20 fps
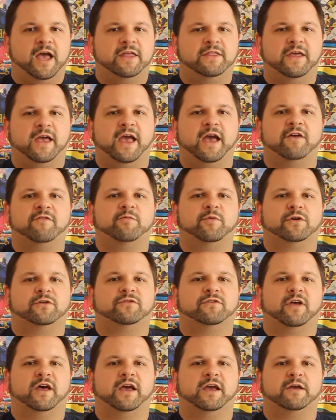And they have
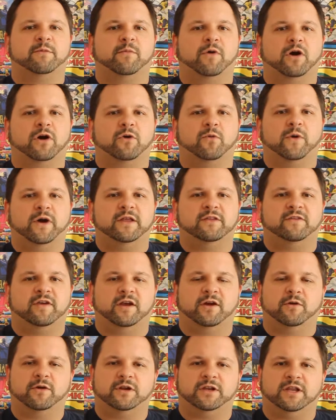books like Mark Waid's
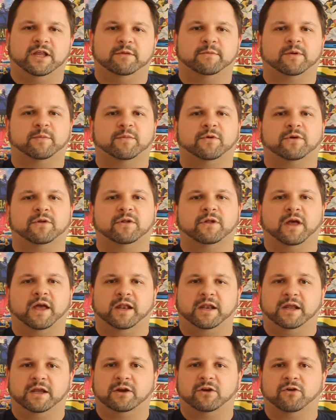Irredeemable
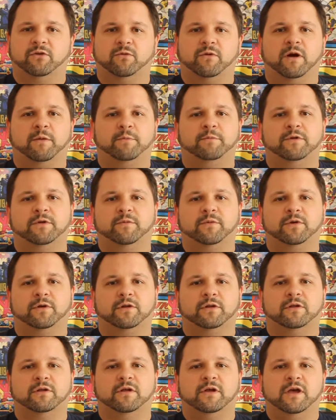and
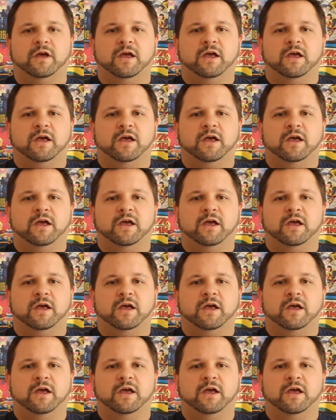Incorruptible.